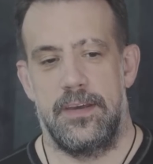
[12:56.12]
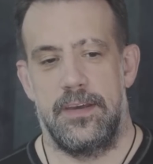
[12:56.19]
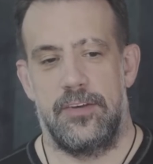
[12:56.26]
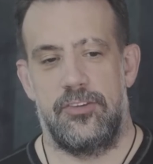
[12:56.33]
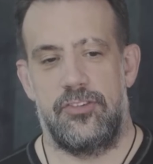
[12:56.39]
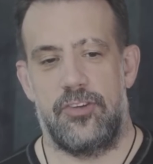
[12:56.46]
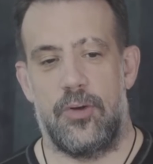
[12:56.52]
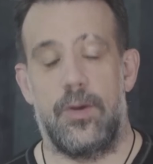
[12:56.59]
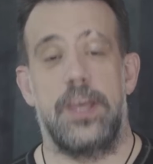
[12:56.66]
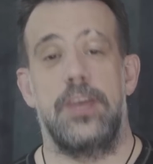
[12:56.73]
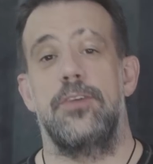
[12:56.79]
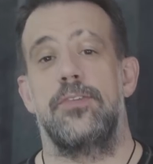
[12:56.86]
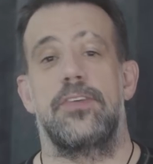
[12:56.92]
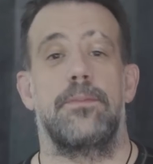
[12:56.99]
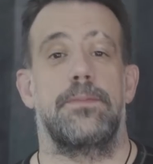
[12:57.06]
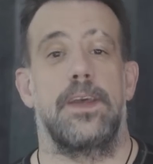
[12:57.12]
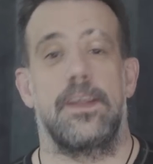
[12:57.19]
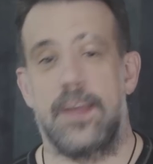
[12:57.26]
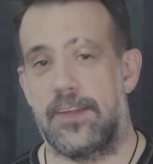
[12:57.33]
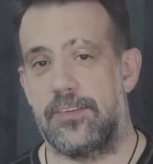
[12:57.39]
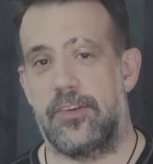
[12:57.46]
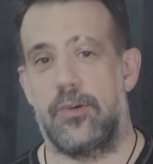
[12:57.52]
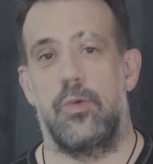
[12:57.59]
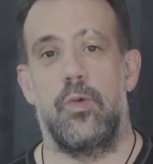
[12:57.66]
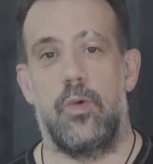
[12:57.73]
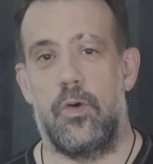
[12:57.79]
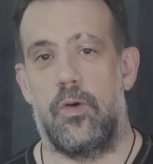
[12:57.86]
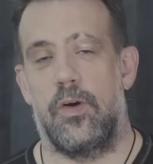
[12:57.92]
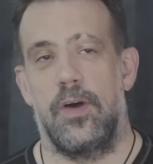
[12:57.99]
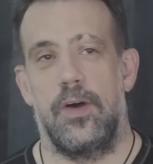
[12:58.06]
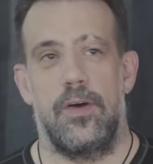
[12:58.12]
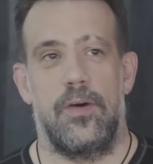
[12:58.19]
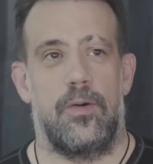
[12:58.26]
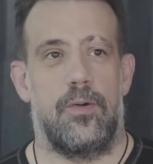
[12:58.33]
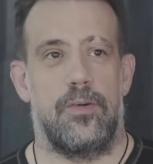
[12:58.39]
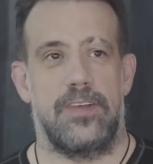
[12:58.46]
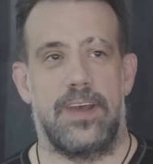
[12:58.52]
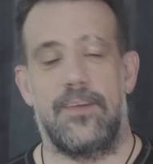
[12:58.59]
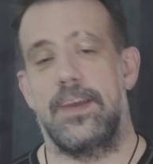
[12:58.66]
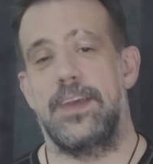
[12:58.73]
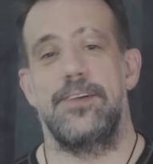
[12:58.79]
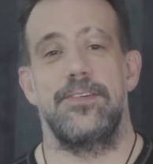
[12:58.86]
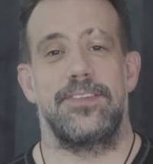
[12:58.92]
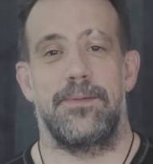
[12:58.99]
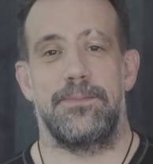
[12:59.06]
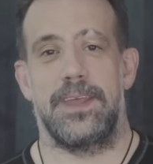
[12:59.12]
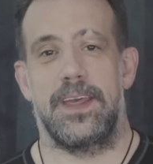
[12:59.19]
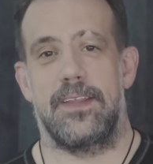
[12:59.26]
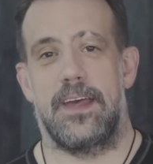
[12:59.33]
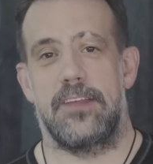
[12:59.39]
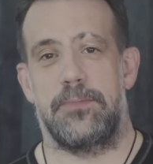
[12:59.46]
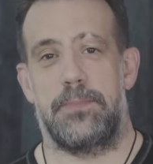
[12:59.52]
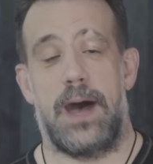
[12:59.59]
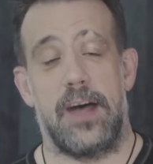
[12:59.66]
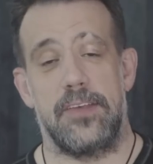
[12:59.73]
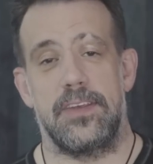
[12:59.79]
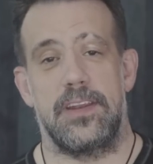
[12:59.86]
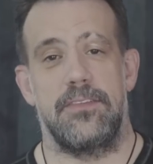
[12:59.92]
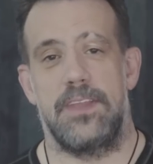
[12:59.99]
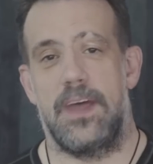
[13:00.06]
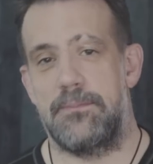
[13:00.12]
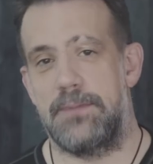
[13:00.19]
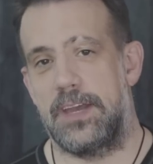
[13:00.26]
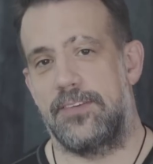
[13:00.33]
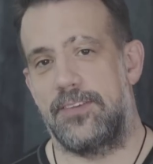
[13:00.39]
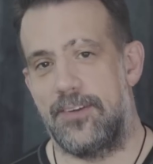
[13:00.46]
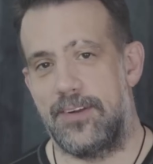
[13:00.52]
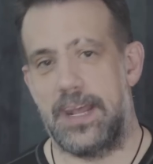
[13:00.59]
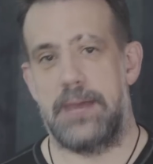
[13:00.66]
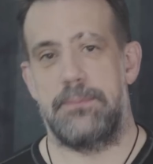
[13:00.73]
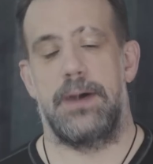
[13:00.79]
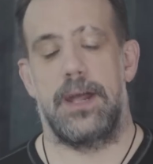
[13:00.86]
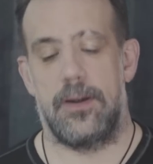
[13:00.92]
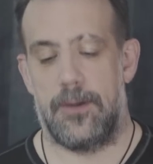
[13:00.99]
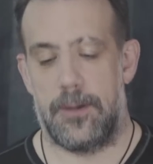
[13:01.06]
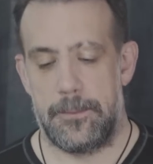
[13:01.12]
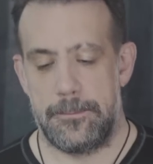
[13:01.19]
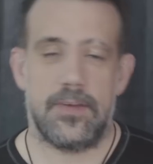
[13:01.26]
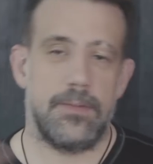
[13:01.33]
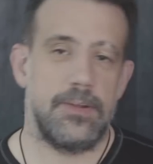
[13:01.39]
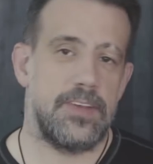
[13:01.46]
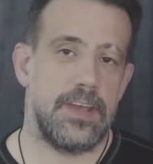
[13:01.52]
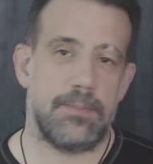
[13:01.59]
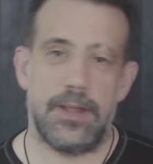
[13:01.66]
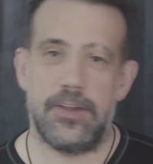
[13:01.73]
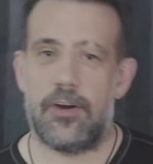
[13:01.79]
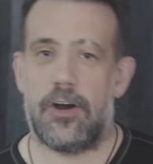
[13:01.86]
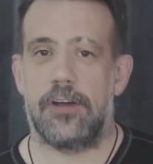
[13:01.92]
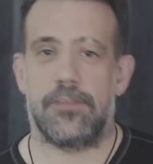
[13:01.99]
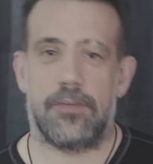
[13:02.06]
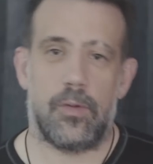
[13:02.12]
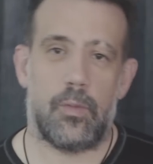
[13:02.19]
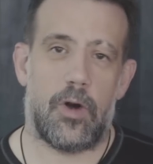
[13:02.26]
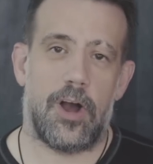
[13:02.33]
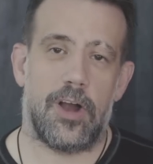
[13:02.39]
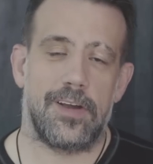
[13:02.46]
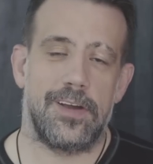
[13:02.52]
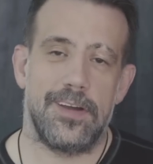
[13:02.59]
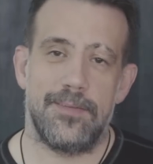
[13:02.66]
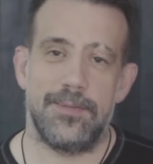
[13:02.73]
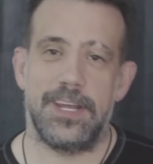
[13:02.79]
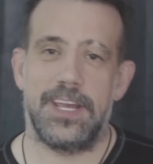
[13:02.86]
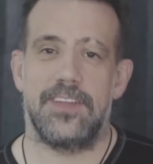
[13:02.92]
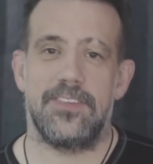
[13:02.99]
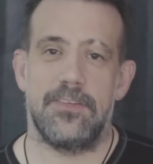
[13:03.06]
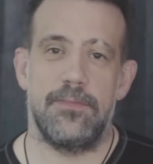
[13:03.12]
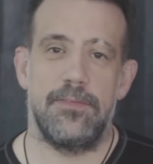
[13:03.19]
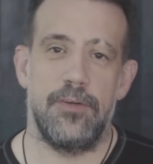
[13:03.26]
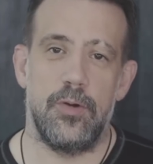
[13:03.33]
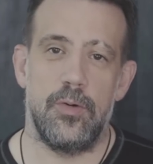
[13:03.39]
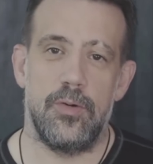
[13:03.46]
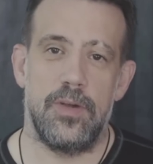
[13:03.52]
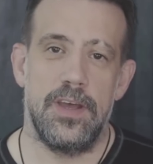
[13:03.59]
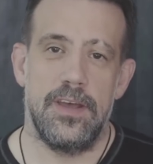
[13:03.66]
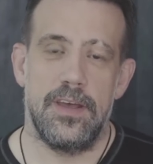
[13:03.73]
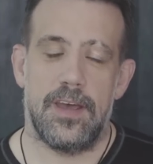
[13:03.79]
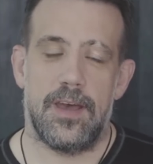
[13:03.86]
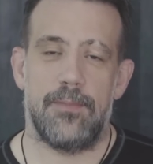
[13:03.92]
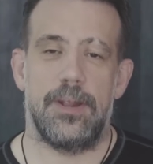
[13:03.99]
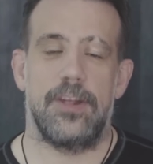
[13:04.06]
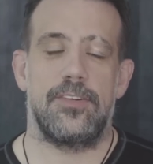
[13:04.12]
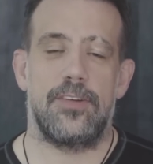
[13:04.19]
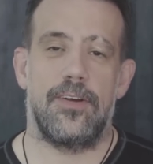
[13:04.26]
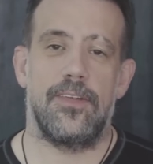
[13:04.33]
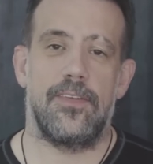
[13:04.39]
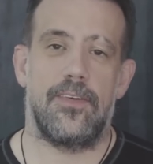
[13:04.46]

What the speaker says: showing you something that's cool or telling you something that's positive that makes your day better. So I'm gonna take my dog for a walk, I'm gonna get some food, I'm gonna turn